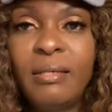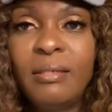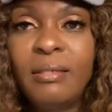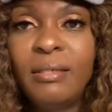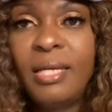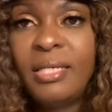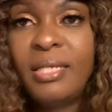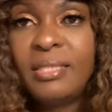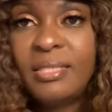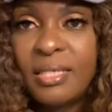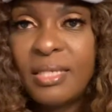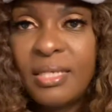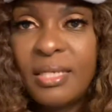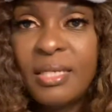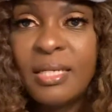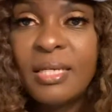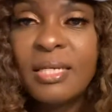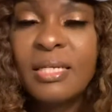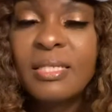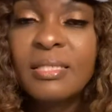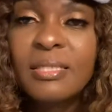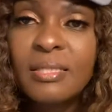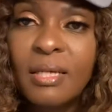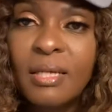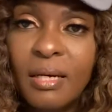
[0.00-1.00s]
it didn't
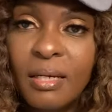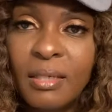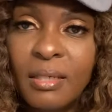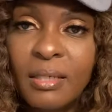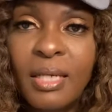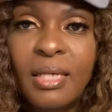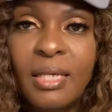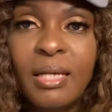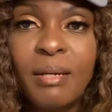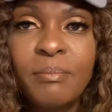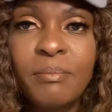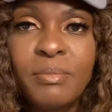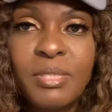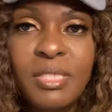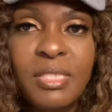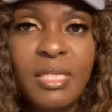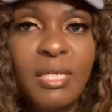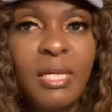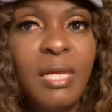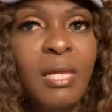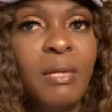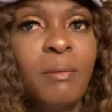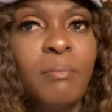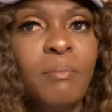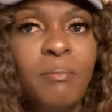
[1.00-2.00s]
get done. And I'm
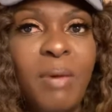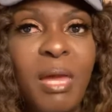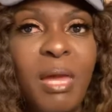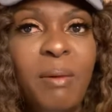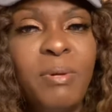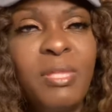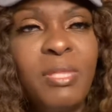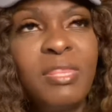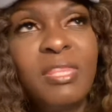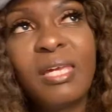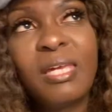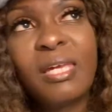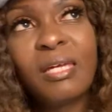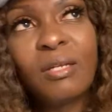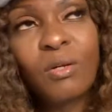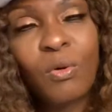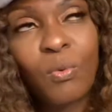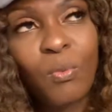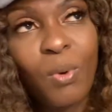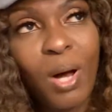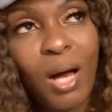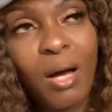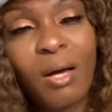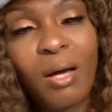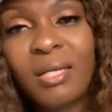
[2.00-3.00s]
sitting maybe thinking, oh,
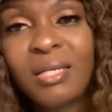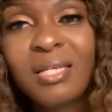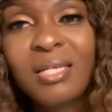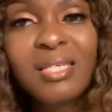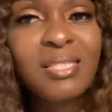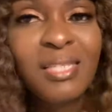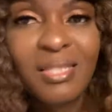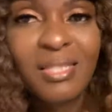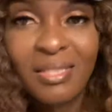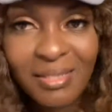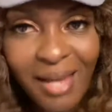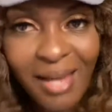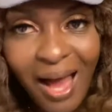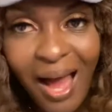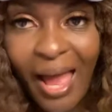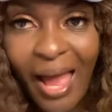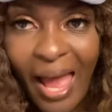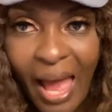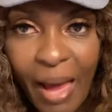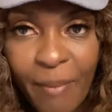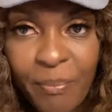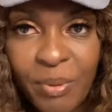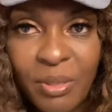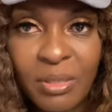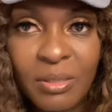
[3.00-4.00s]
wow. And this did not
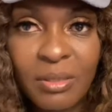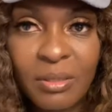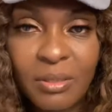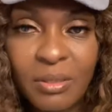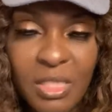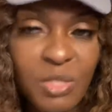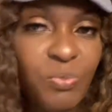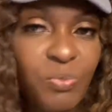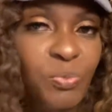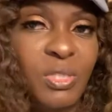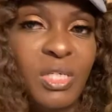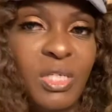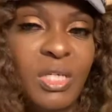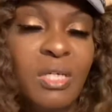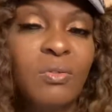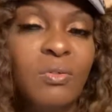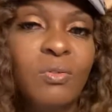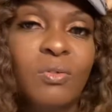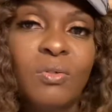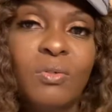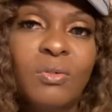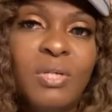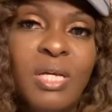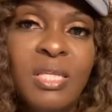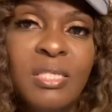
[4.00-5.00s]
happen, this
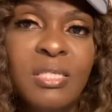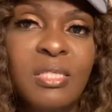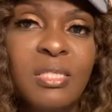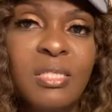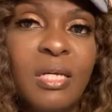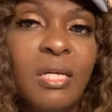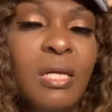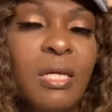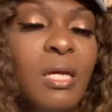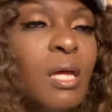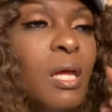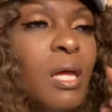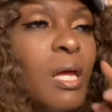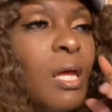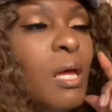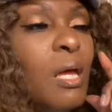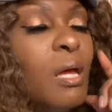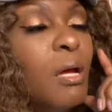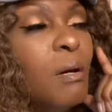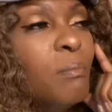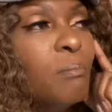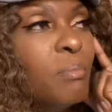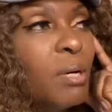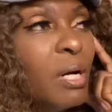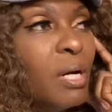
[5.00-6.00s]
particular incident.
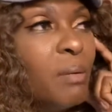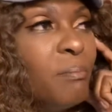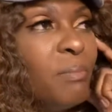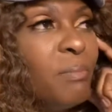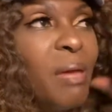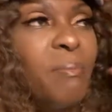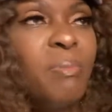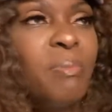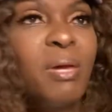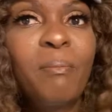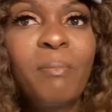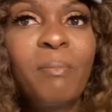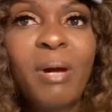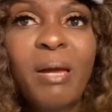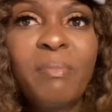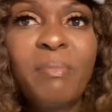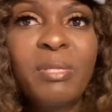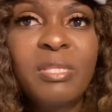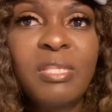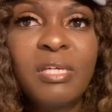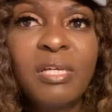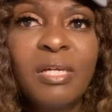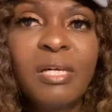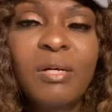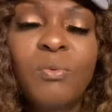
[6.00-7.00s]
But maybe I might be
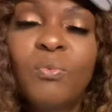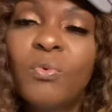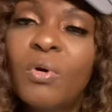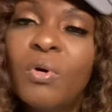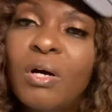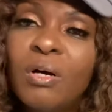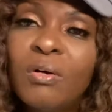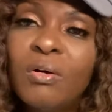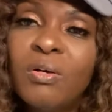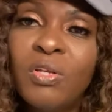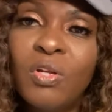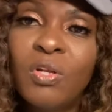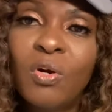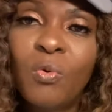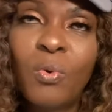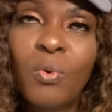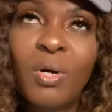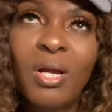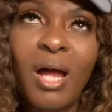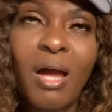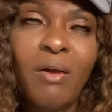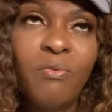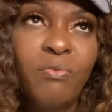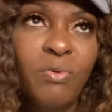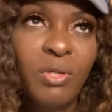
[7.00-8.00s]
thinking, well, you know
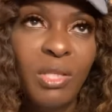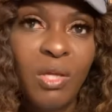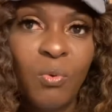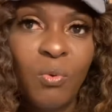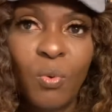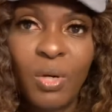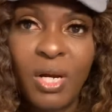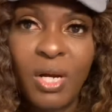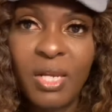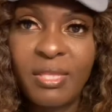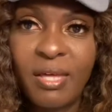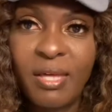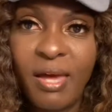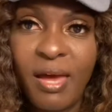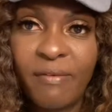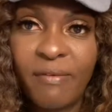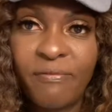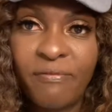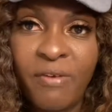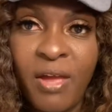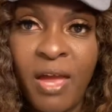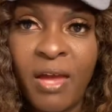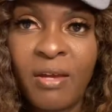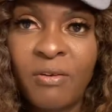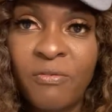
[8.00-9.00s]
what? I really wanted that
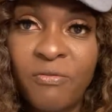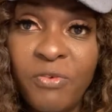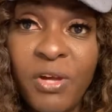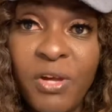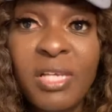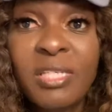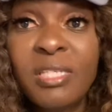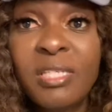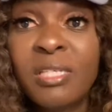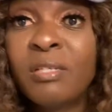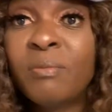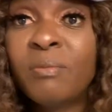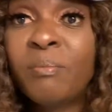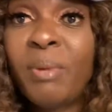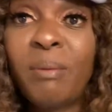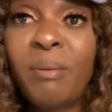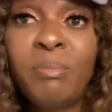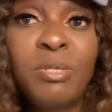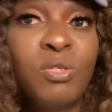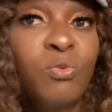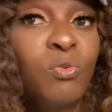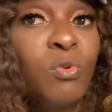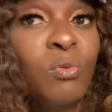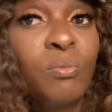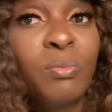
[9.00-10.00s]
fan fixed in the
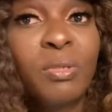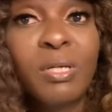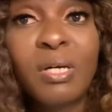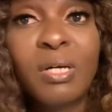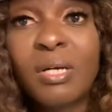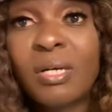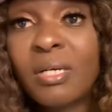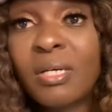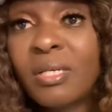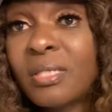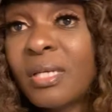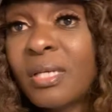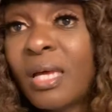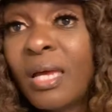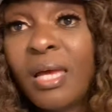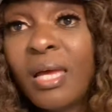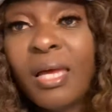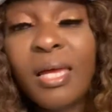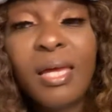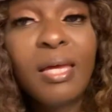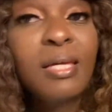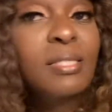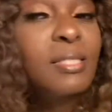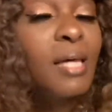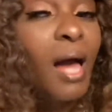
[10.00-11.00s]
baby's room because
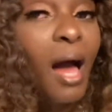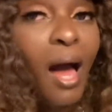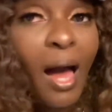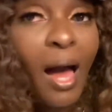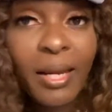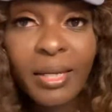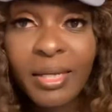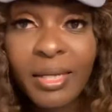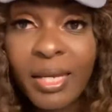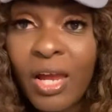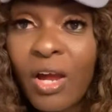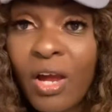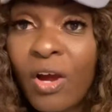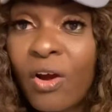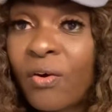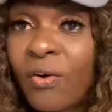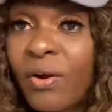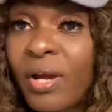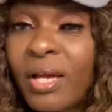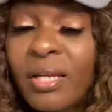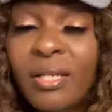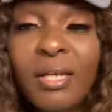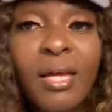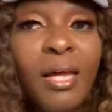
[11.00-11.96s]
it's hot in there and,